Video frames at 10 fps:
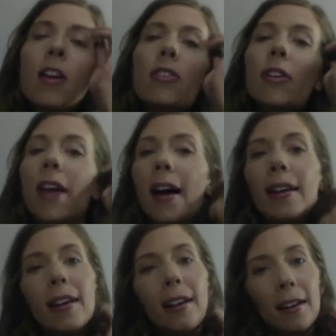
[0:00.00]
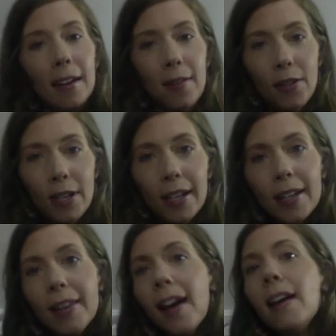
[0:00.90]
so that if you didn't
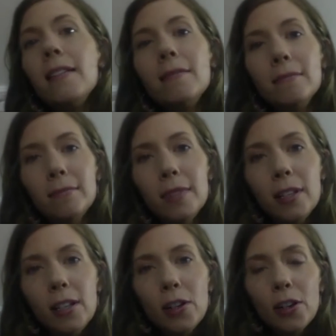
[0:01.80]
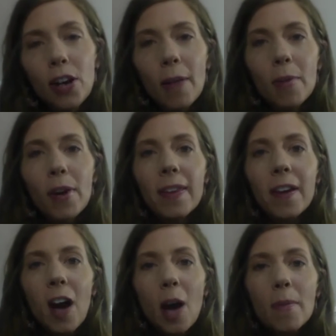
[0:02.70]
get that, you can grab it right in the
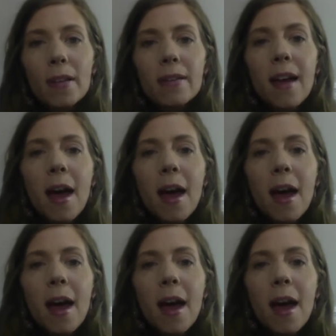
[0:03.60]
comments.